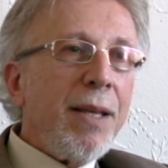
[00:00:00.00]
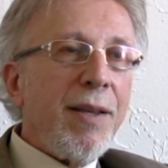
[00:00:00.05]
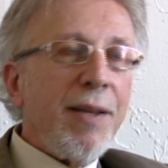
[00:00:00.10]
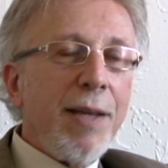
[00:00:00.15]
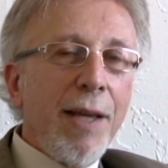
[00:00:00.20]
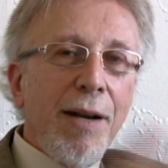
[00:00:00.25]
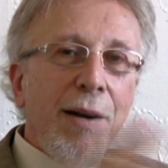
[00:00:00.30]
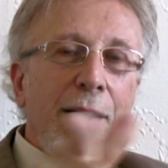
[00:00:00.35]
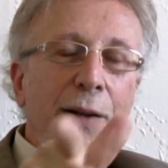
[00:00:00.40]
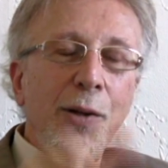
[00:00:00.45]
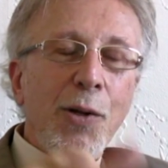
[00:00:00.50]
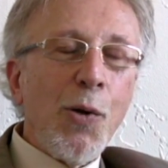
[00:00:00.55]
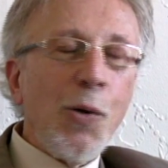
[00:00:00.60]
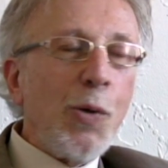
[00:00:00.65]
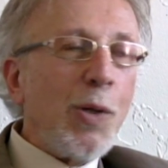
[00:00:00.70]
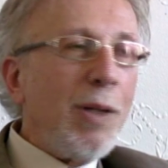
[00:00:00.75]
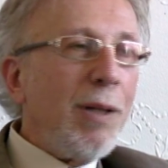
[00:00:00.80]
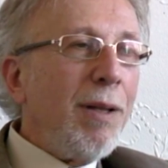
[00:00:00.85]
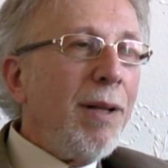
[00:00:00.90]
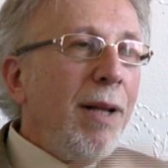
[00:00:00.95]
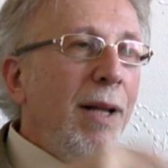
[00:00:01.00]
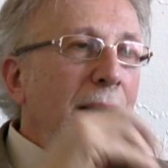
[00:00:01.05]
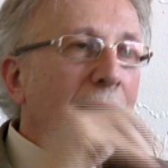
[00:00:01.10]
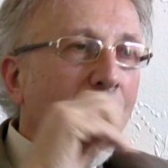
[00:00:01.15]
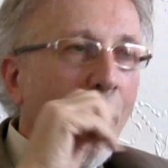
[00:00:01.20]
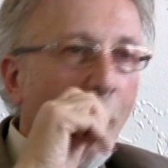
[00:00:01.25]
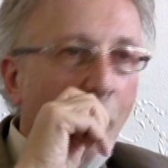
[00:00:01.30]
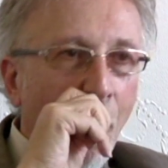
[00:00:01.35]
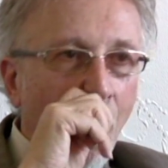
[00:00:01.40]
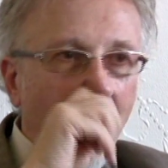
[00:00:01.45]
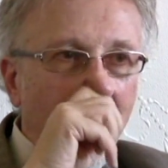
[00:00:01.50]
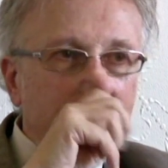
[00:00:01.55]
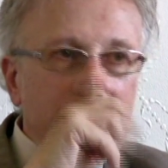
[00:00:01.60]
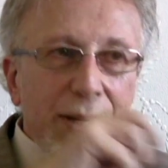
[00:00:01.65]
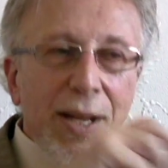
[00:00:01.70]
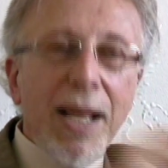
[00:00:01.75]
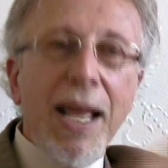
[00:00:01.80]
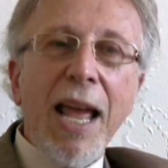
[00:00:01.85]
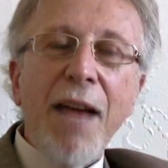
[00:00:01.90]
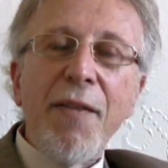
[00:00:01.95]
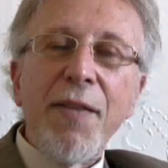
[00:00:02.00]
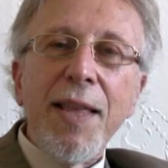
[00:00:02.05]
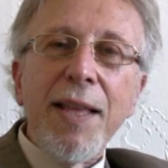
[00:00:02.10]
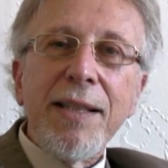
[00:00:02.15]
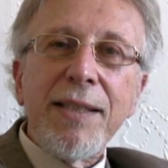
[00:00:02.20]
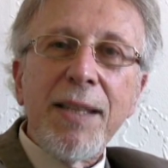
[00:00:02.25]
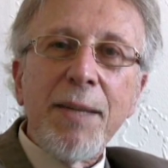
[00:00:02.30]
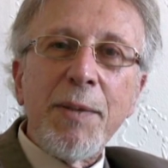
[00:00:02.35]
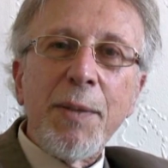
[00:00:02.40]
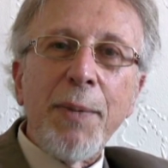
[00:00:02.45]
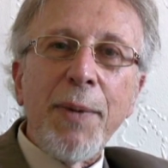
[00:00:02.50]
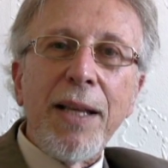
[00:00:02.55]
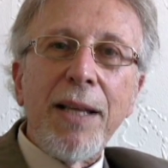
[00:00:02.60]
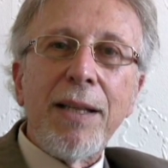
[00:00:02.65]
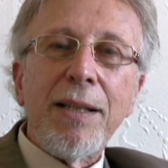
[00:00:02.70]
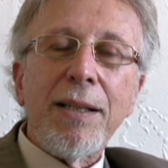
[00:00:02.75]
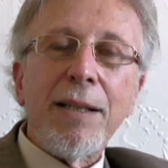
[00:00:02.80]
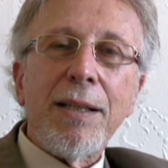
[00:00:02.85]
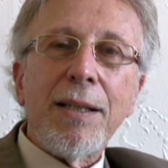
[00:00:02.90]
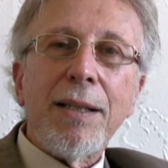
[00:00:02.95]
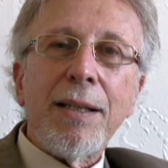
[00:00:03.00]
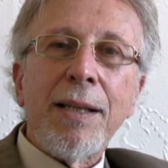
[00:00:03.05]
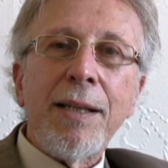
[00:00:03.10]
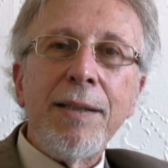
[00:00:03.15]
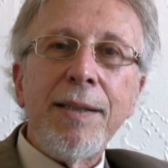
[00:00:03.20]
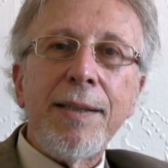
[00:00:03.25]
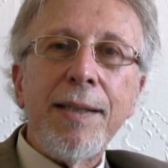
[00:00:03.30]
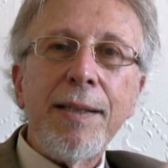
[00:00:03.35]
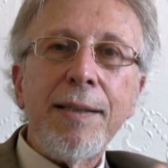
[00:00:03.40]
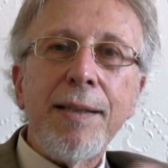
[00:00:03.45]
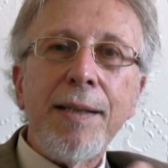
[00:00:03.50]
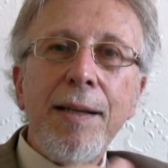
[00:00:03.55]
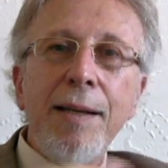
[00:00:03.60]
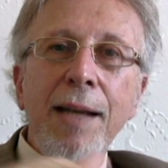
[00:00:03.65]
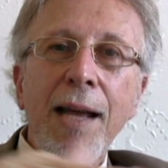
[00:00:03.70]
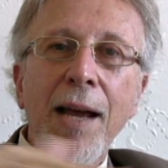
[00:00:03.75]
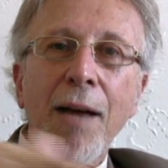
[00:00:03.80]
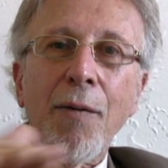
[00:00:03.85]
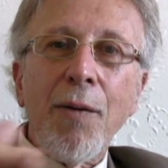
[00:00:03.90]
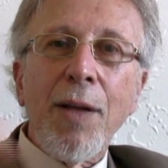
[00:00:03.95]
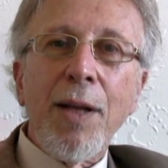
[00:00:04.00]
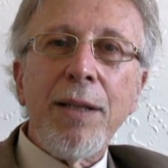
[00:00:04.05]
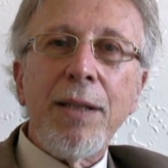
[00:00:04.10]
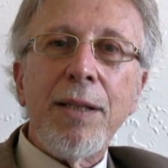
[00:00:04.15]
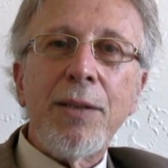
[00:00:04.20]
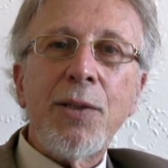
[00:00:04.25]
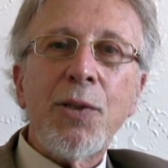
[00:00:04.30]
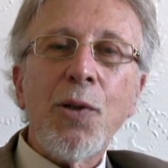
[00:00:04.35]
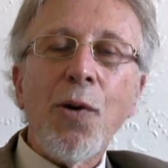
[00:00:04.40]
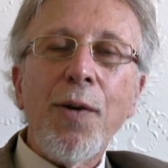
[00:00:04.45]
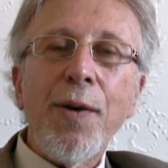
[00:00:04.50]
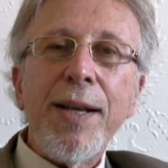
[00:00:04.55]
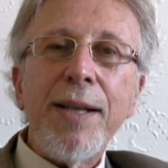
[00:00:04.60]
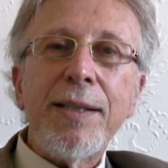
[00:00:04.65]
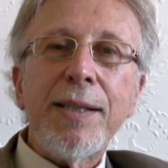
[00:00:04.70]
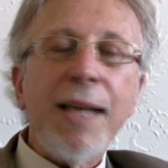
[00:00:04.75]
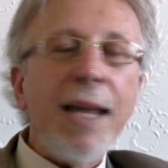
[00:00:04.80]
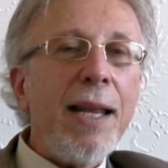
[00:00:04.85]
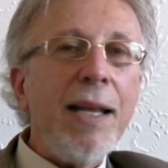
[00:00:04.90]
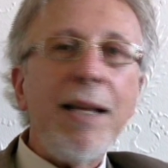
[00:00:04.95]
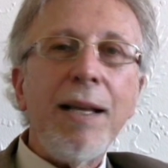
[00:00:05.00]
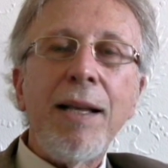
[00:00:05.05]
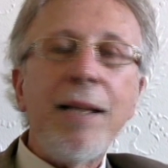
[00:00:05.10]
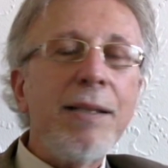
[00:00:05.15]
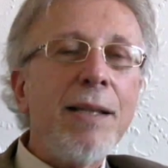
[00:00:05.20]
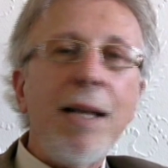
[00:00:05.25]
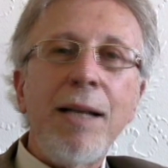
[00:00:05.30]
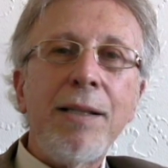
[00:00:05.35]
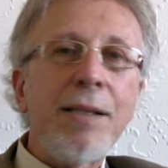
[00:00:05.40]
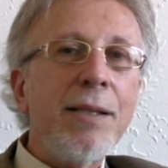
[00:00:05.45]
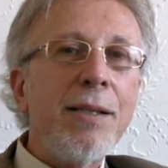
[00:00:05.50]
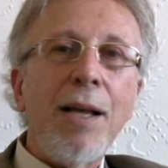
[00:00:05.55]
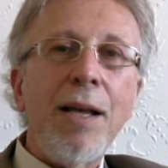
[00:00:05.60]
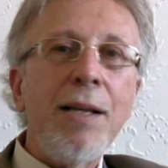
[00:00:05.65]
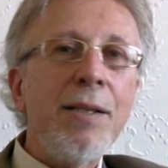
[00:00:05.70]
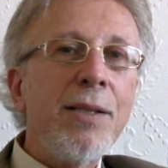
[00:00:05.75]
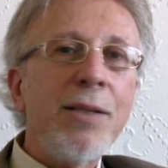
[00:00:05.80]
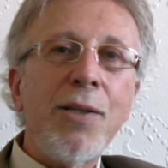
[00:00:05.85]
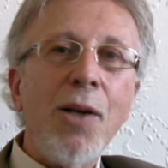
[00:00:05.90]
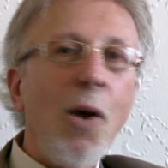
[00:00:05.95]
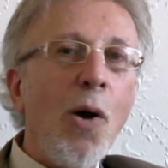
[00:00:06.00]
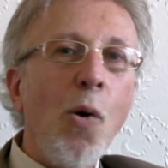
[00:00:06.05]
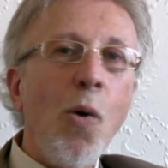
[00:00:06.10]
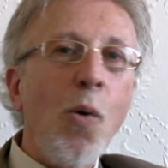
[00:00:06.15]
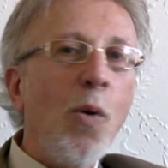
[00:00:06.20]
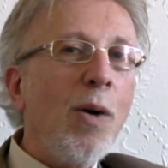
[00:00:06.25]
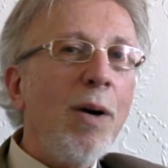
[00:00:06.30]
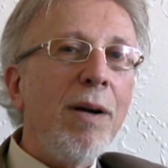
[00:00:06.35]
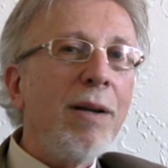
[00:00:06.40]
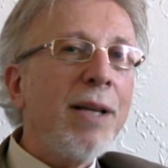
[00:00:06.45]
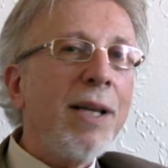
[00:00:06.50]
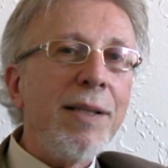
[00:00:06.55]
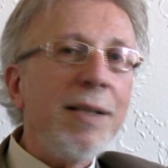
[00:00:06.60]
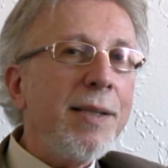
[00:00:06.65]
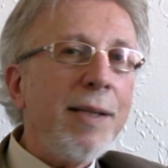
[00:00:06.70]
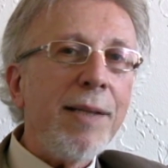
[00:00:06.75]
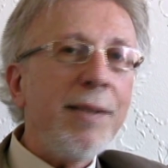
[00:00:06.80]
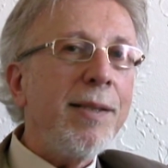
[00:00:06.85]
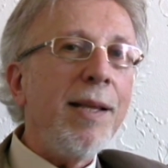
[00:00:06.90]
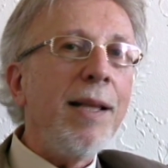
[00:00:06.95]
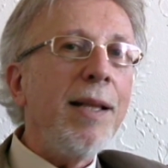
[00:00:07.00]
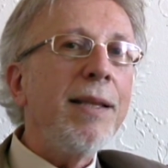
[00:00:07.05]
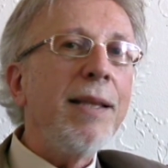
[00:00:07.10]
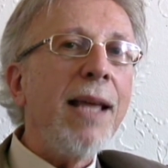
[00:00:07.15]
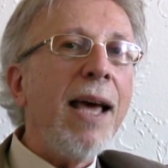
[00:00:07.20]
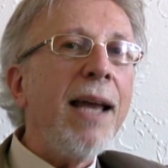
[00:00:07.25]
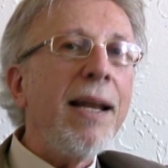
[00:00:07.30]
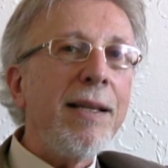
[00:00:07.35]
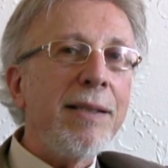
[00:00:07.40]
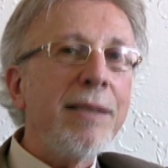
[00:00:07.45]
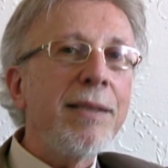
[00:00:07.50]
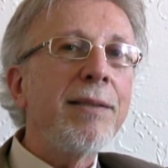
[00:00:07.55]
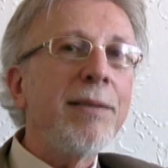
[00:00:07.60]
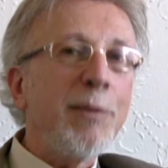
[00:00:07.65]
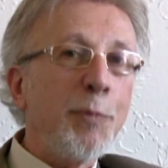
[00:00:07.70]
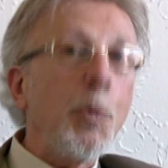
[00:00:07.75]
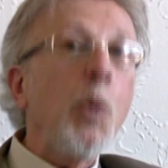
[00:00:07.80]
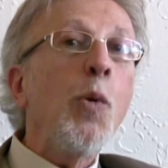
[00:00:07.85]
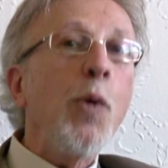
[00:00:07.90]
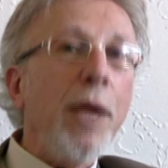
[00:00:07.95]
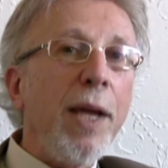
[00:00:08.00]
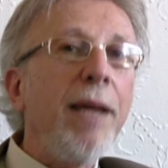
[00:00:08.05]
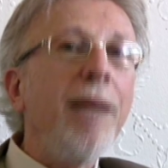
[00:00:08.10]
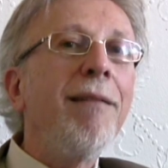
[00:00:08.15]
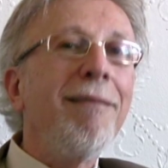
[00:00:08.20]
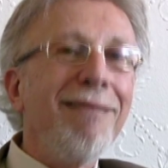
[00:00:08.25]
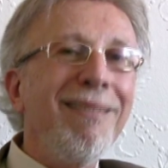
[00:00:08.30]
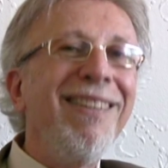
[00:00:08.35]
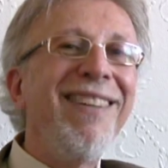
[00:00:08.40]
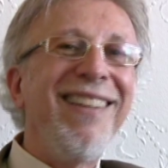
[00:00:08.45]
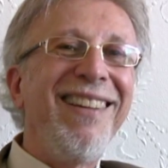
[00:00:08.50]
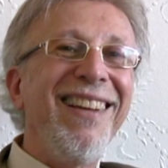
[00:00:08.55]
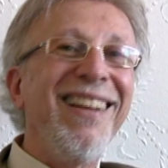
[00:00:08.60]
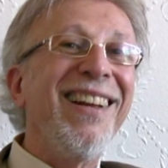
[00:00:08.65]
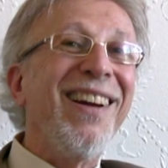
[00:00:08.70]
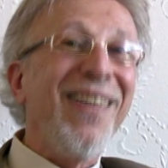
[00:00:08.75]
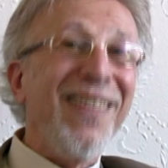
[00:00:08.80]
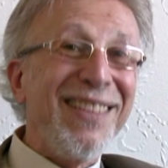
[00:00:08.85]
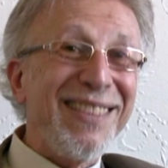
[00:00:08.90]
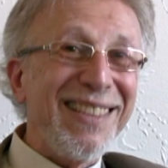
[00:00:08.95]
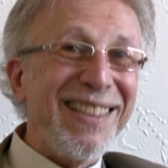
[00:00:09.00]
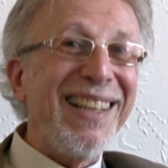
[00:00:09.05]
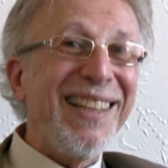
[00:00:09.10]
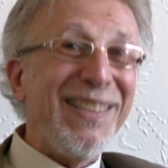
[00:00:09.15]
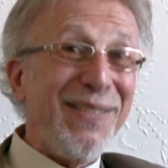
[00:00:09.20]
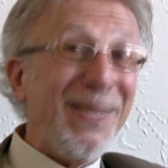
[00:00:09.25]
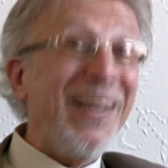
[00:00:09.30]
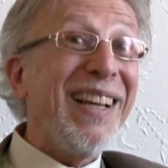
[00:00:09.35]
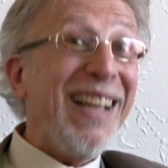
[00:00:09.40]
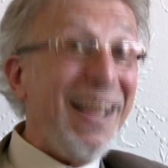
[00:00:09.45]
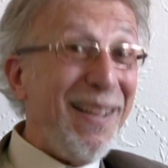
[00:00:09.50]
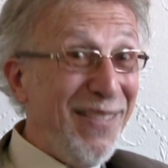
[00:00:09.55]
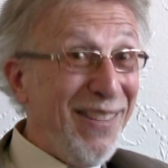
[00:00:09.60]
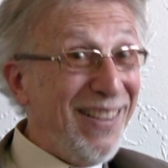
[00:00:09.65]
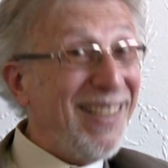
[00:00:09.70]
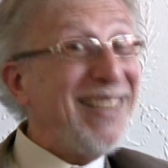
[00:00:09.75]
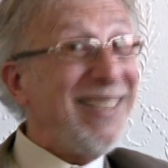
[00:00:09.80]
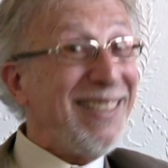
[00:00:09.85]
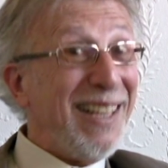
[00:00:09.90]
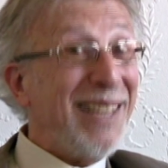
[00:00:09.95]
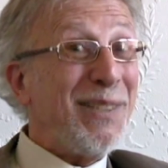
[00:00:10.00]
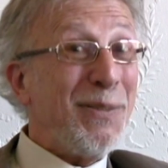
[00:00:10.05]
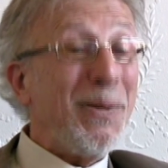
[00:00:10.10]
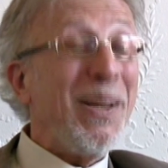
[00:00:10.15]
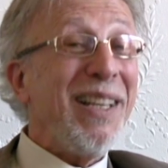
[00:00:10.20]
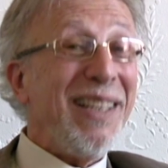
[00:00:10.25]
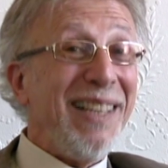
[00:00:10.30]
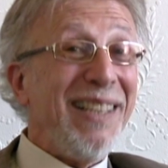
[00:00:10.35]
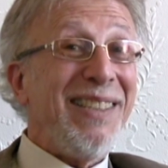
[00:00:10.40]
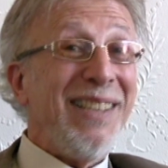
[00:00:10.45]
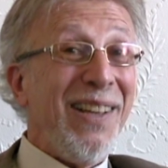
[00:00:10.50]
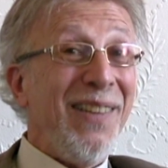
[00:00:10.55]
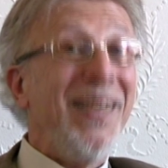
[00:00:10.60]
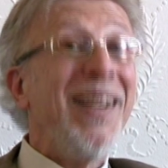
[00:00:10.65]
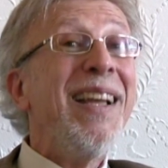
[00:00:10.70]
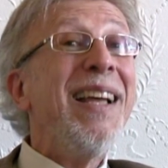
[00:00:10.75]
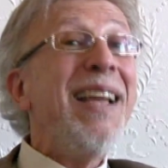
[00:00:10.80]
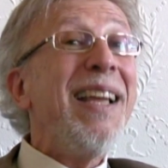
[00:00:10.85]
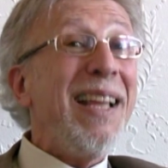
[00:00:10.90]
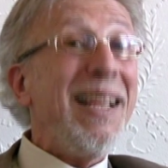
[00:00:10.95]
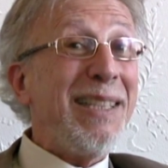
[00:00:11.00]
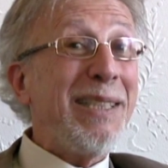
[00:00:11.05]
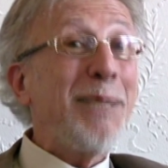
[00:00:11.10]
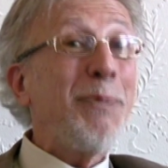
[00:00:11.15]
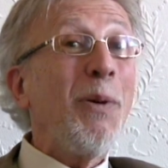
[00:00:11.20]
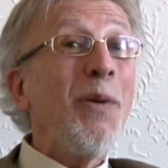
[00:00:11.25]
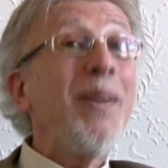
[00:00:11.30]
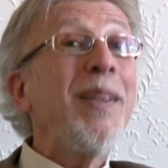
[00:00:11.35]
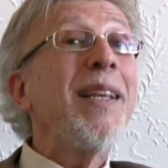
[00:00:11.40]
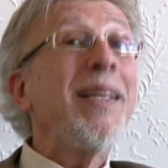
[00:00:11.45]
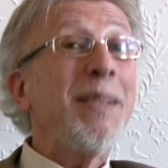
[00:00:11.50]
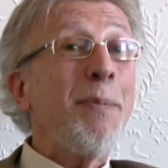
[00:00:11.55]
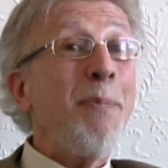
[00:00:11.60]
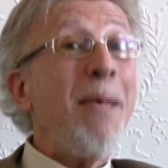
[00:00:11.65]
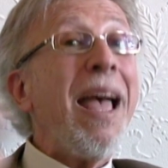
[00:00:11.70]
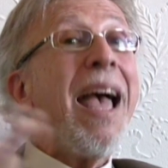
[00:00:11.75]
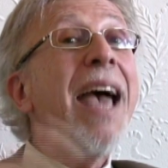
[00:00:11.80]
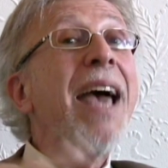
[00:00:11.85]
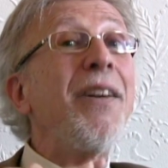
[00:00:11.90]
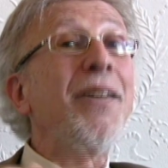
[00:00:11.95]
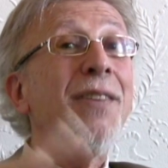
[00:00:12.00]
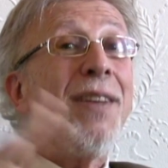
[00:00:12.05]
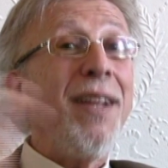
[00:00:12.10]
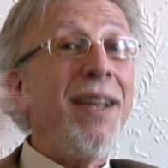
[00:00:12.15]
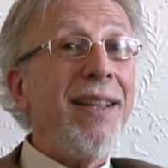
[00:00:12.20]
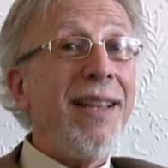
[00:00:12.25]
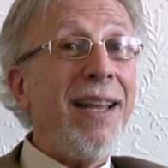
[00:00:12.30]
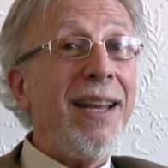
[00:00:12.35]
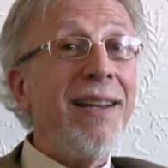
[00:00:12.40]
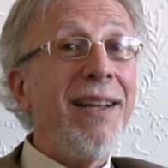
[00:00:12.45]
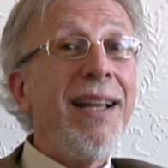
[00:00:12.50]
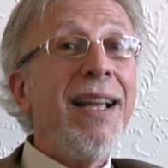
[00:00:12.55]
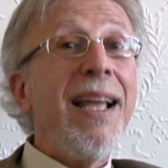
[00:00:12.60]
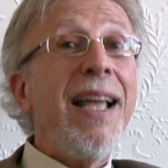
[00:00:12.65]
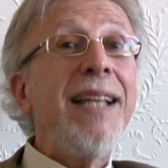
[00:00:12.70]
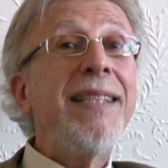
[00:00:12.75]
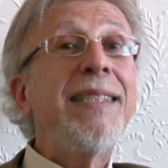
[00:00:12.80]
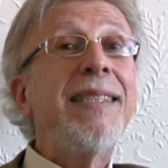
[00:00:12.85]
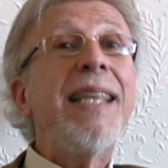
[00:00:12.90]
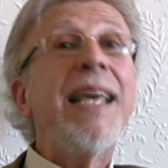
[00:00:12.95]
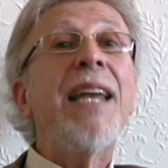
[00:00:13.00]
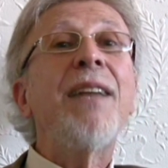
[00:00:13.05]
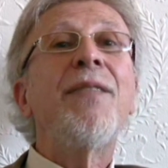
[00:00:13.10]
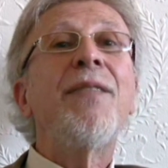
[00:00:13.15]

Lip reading: get it on Google, in which everything seems to be consistent now. the story is getting is so consistent that it's spooky. You know, it's like Twilight. I mean, it's like Twilight Zone. It's spooky. There's a pattern here that instead